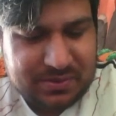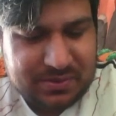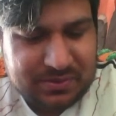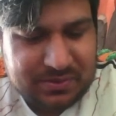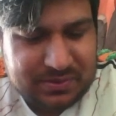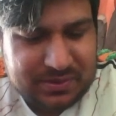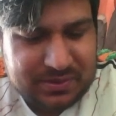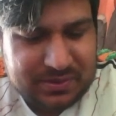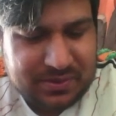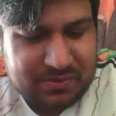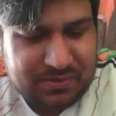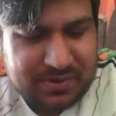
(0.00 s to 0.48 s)

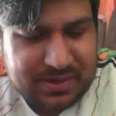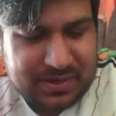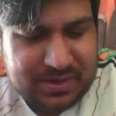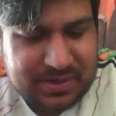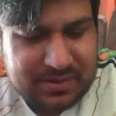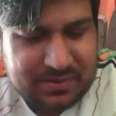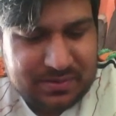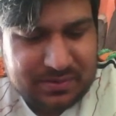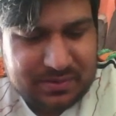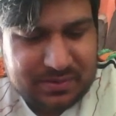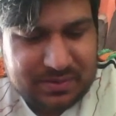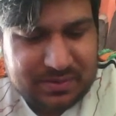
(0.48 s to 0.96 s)
on the grid,
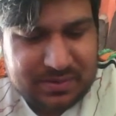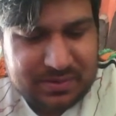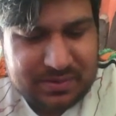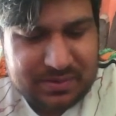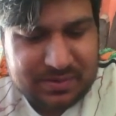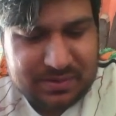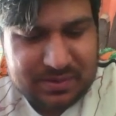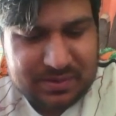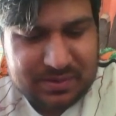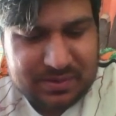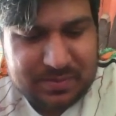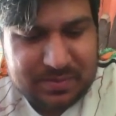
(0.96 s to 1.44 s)
on
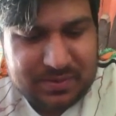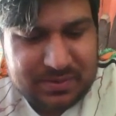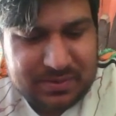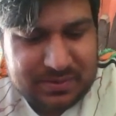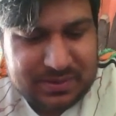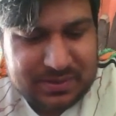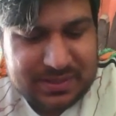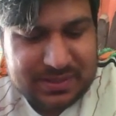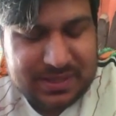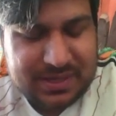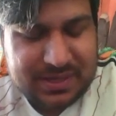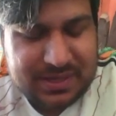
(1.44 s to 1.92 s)

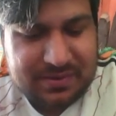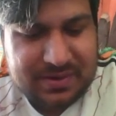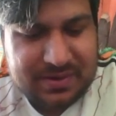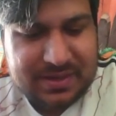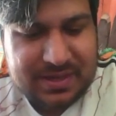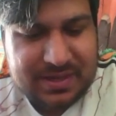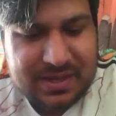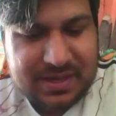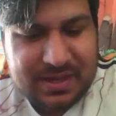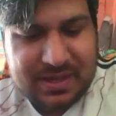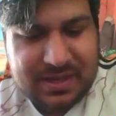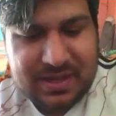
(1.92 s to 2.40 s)
the sync
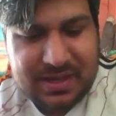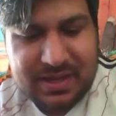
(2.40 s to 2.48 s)
grid.